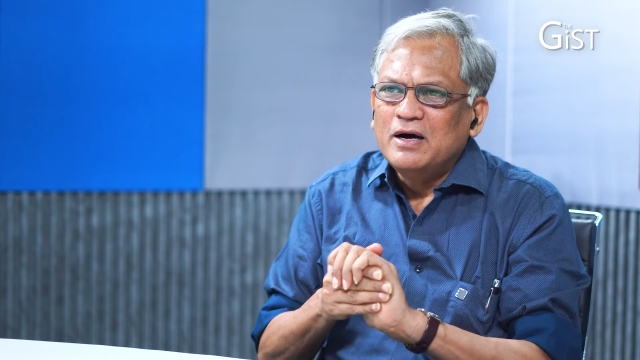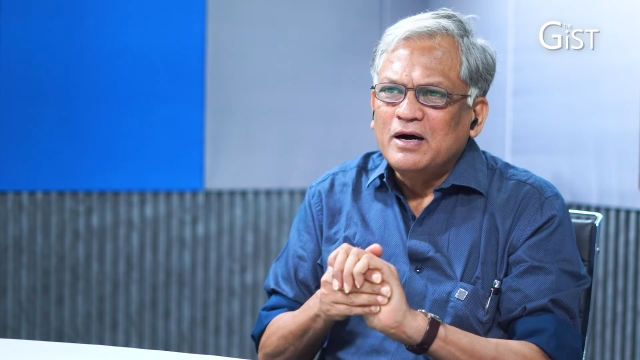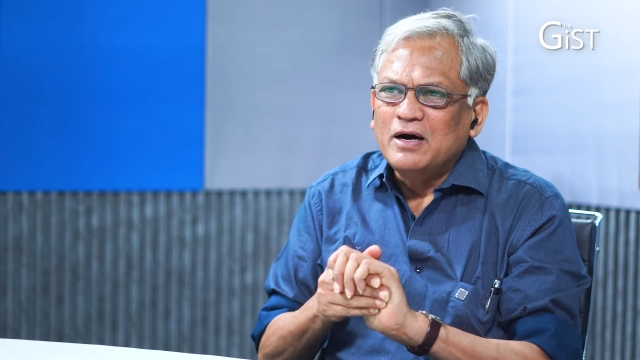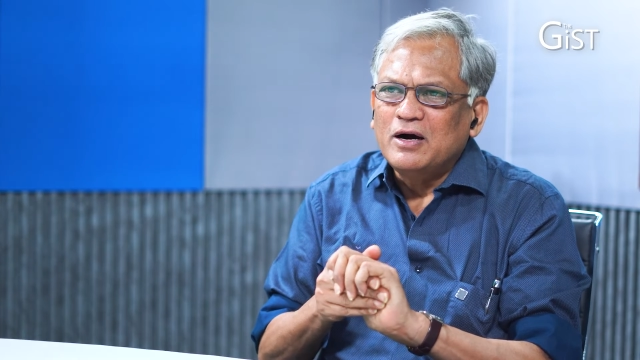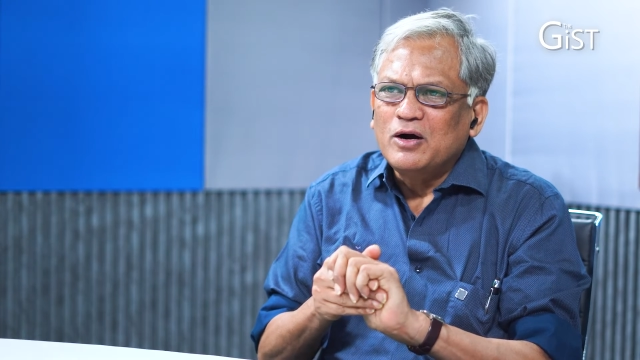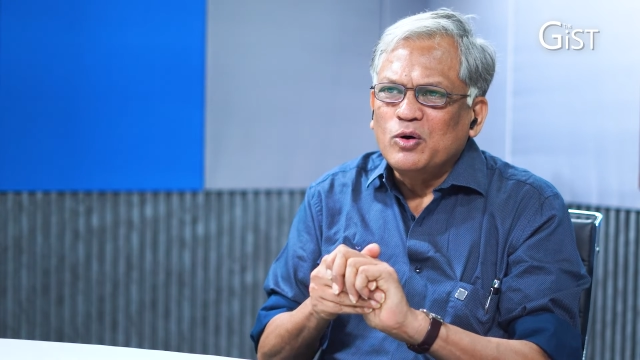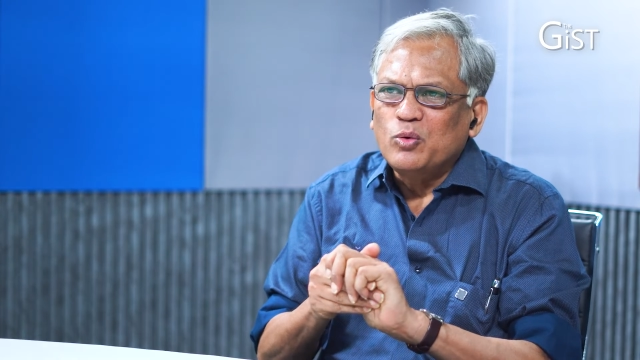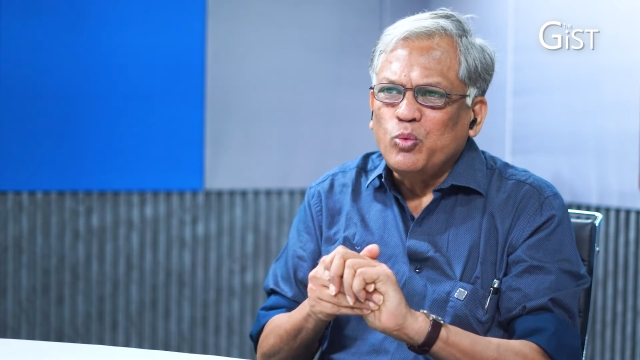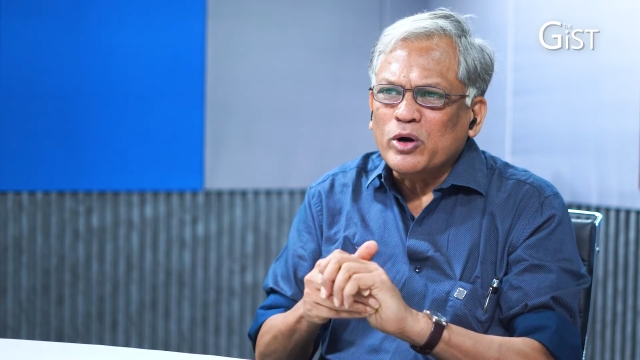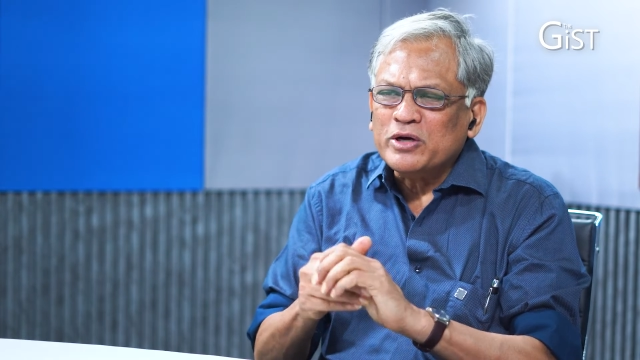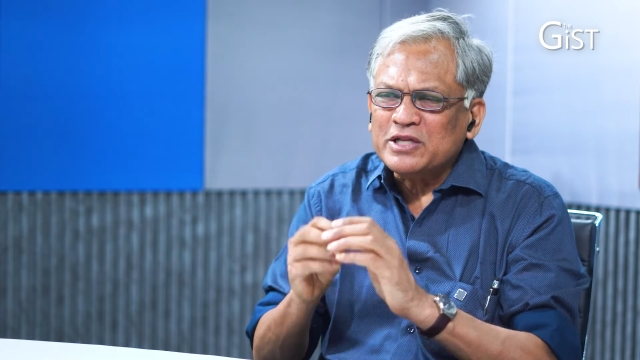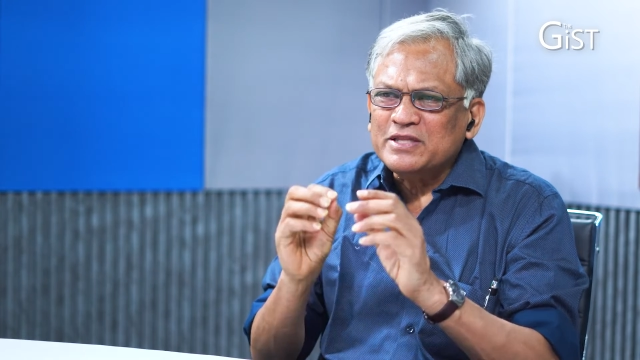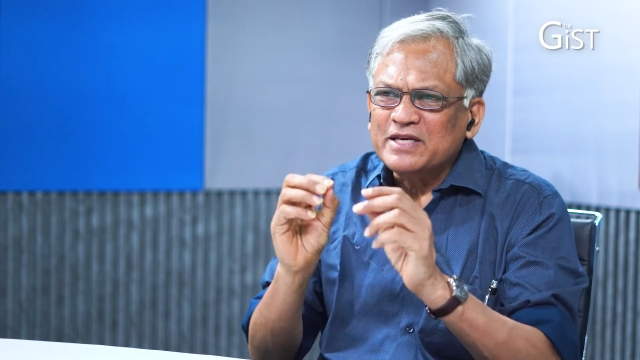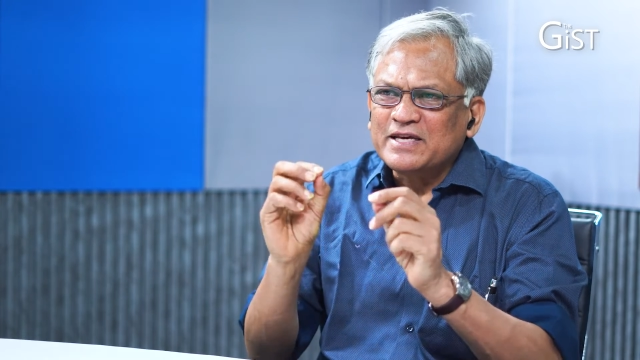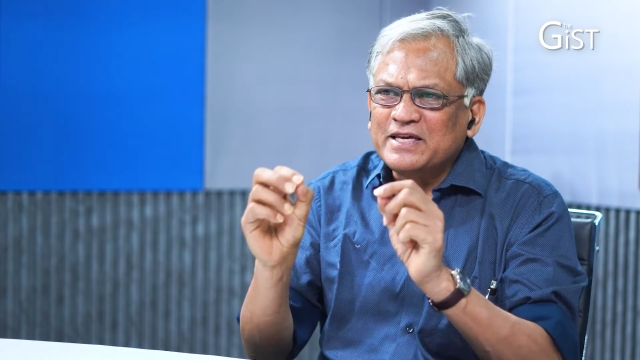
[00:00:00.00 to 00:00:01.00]

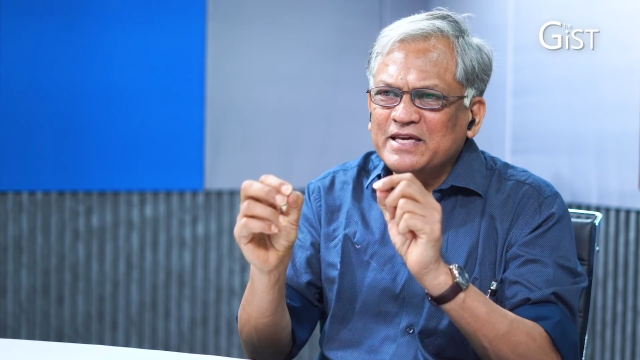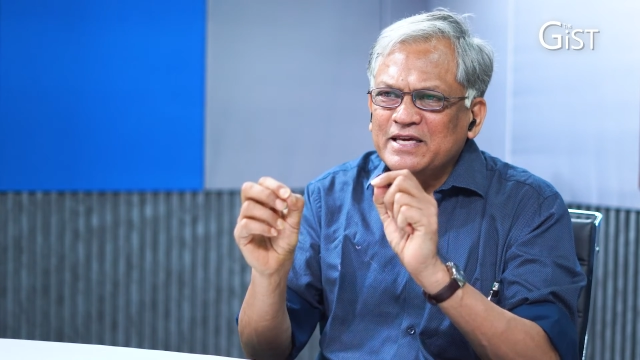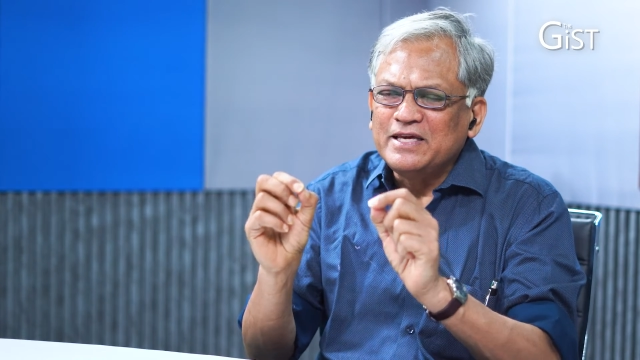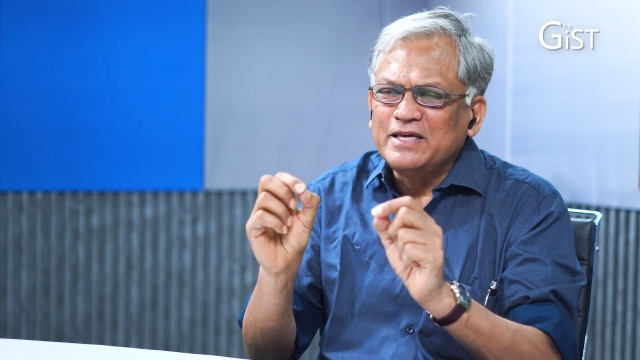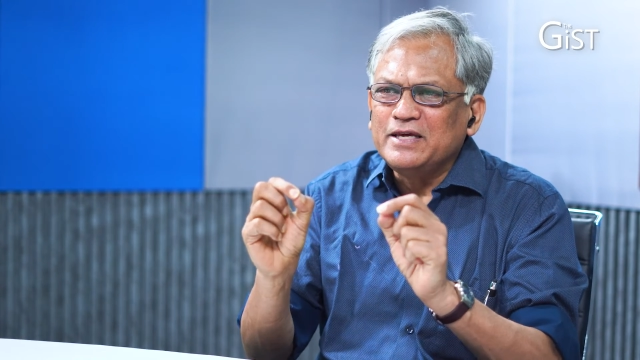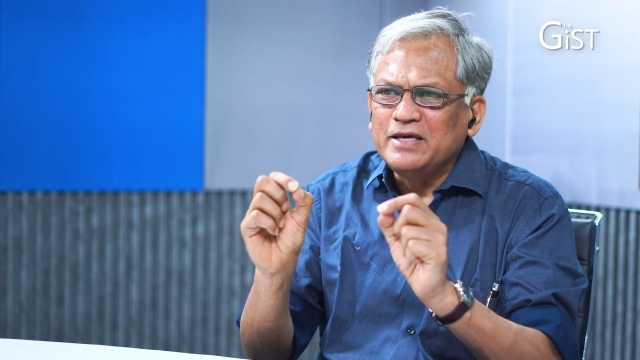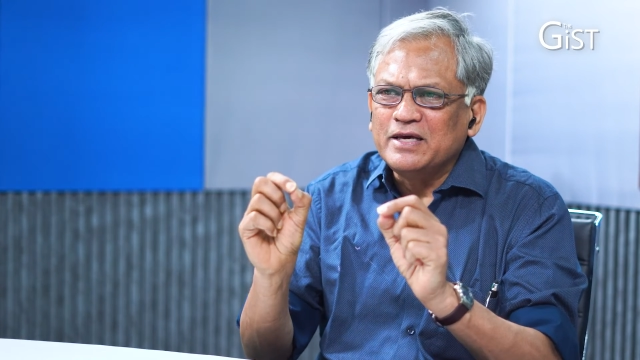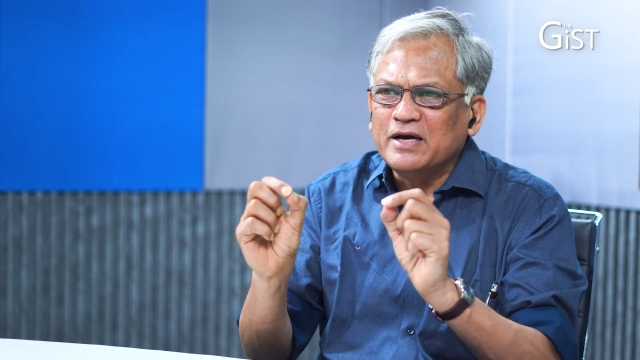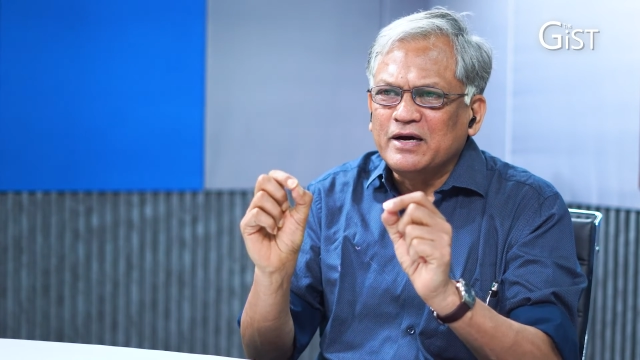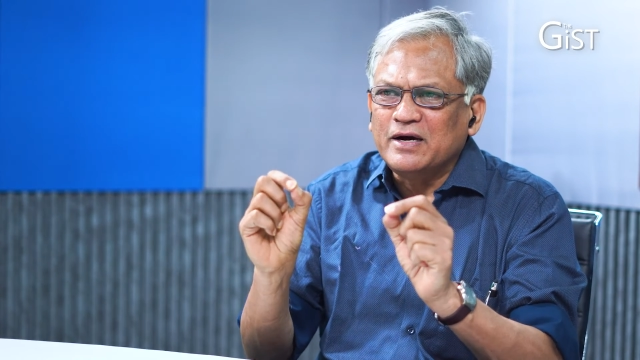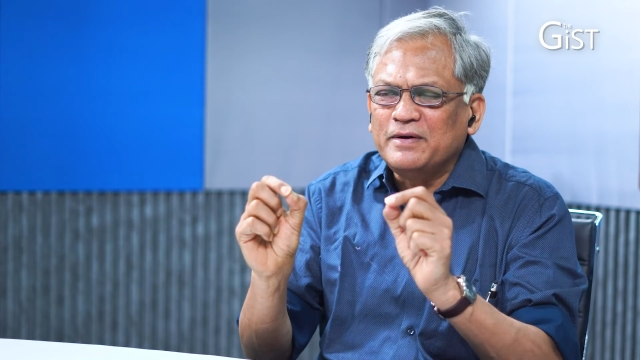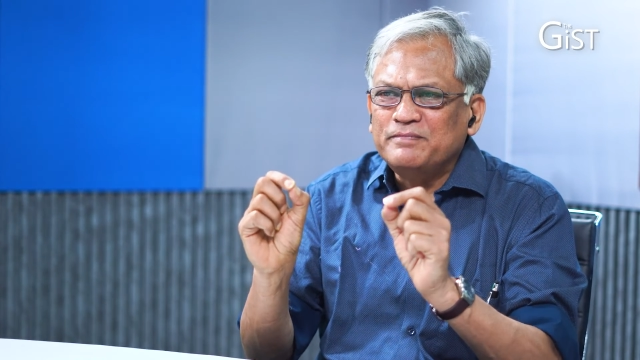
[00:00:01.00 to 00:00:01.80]
what are the key,